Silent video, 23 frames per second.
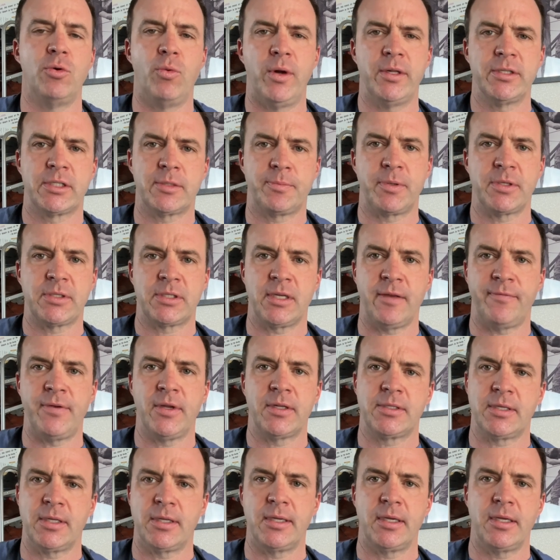one specific
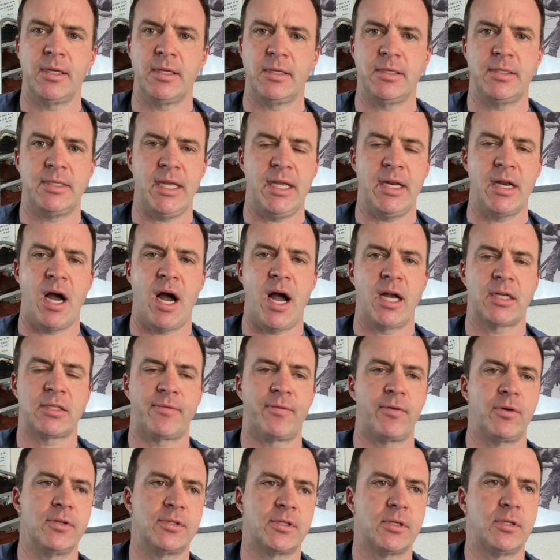to the Dean
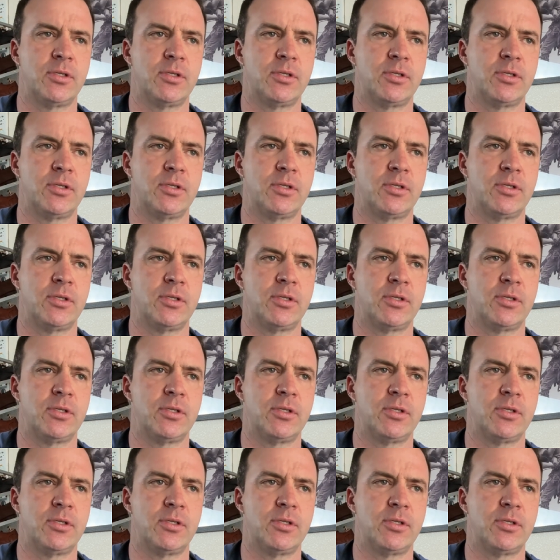Oxfords